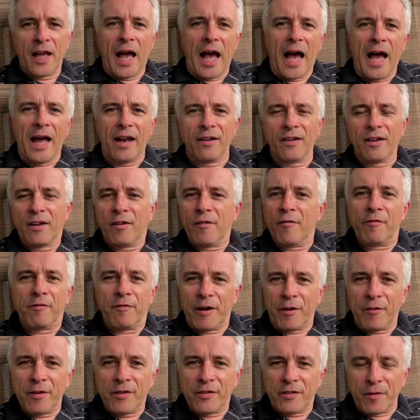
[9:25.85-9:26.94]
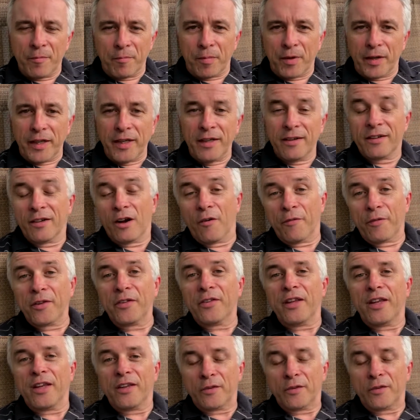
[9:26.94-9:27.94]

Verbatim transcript: and very simply, obviously